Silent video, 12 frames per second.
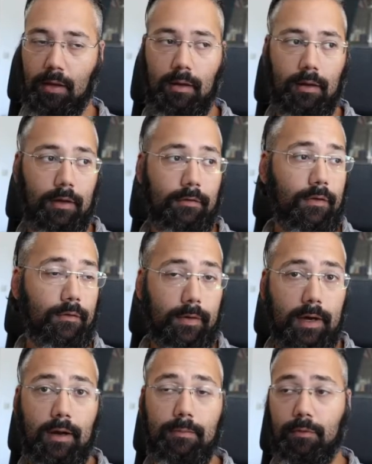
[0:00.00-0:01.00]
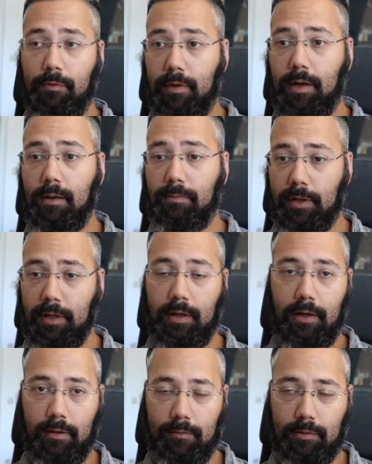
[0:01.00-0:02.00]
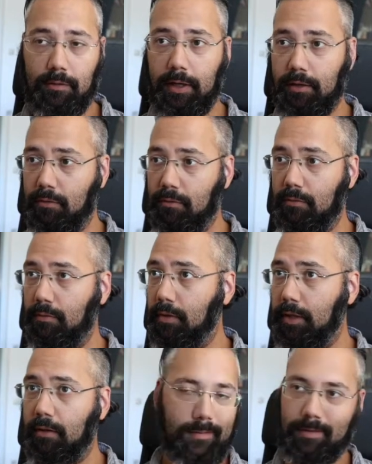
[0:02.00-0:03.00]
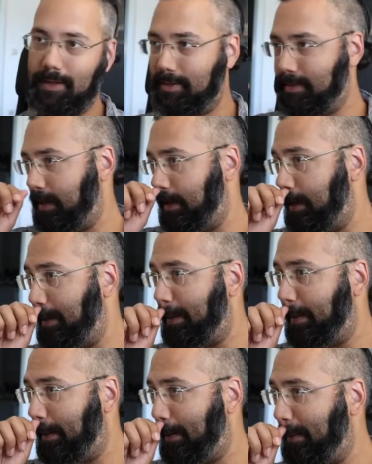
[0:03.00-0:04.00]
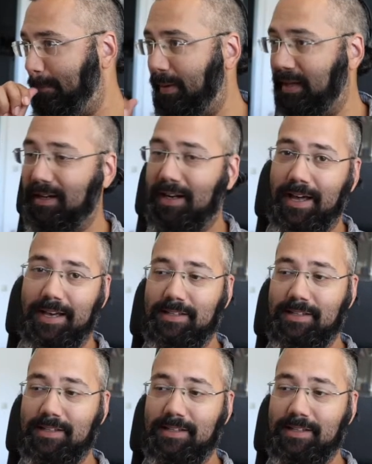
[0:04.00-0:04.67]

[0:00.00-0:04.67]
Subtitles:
If you fuck up, they have the right to, like, let's say, penalize